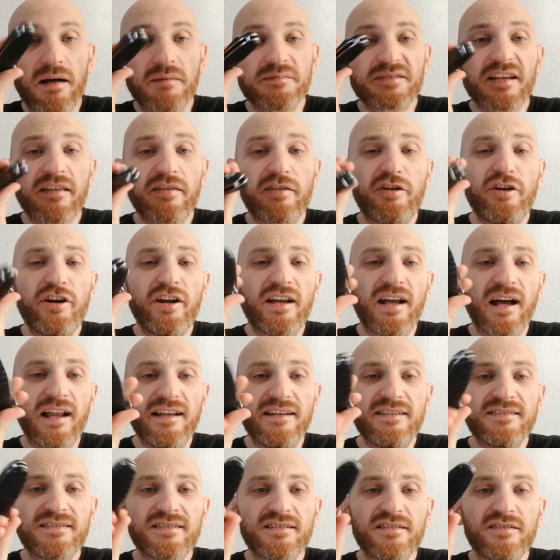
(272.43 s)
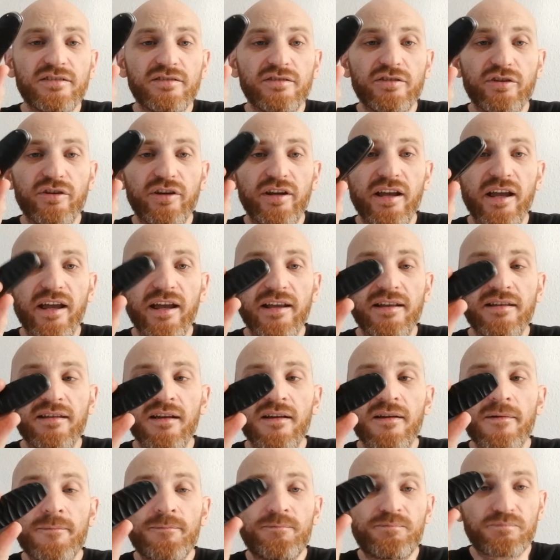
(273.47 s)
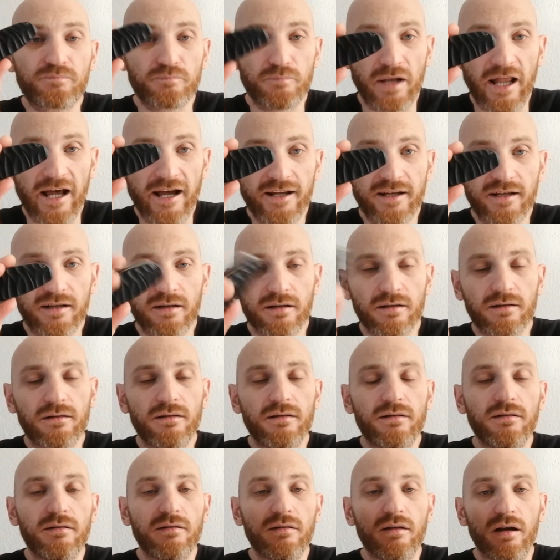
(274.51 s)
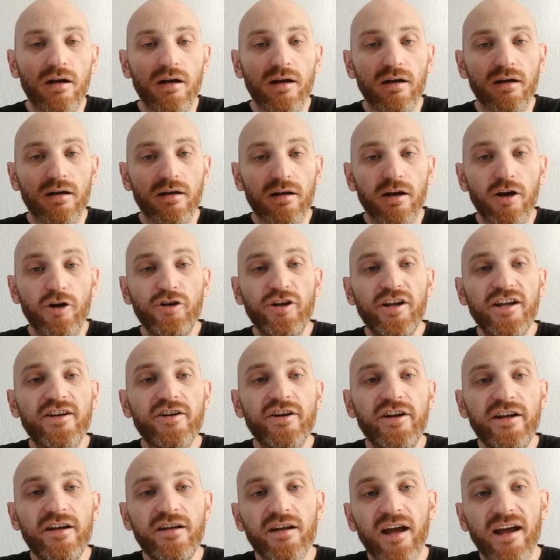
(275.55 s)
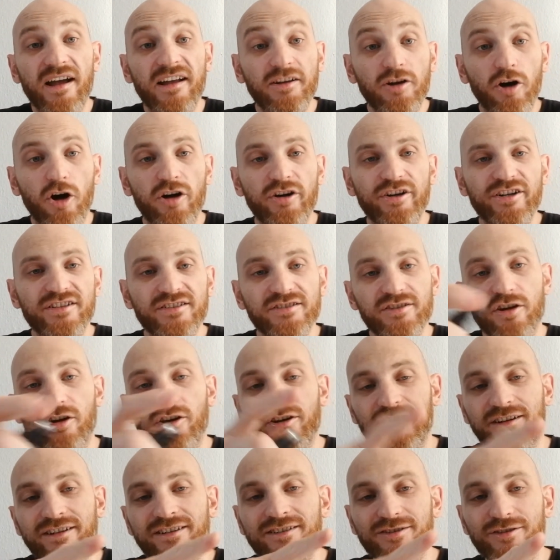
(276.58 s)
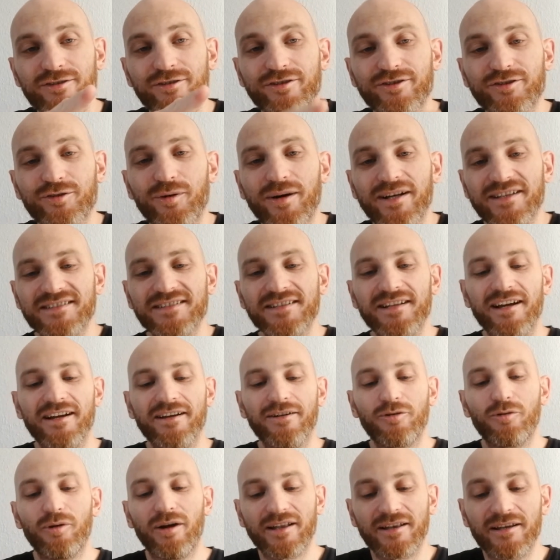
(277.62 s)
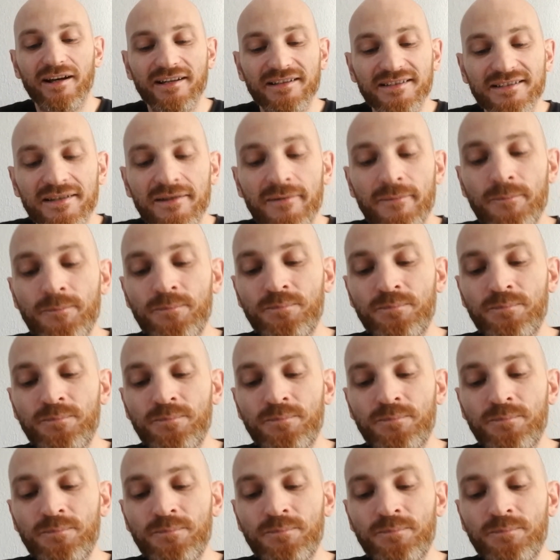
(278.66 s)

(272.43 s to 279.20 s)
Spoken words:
comes in 3 colors. You get black, OD green, and orange. The orange looks quite nice.